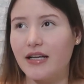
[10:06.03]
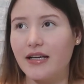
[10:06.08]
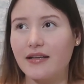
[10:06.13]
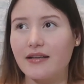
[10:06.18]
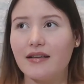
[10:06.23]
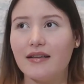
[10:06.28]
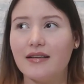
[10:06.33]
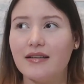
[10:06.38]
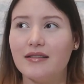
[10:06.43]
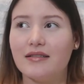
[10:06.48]

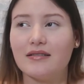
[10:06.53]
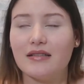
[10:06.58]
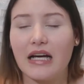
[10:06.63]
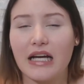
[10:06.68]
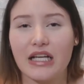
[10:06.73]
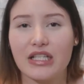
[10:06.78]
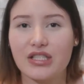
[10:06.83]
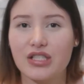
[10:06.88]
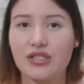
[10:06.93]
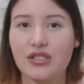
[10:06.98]
Like,
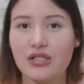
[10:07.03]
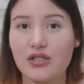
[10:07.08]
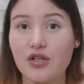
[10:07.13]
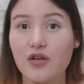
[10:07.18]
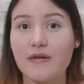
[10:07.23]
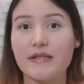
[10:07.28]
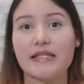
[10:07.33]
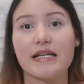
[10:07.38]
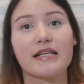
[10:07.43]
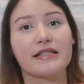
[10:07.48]
I guess she just
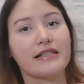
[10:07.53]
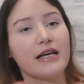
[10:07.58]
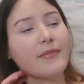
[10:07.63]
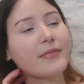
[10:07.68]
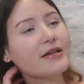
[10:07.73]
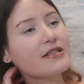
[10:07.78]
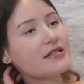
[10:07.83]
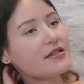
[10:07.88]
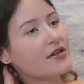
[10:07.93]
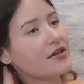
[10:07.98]
always has
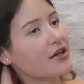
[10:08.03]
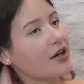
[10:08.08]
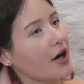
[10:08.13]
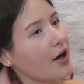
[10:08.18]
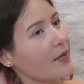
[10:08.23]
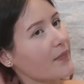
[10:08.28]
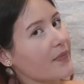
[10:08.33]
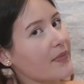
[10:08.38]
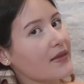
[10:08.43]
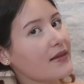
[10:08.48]
napkins in her
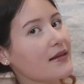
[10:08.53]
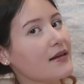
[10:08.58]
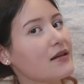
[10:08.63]
car.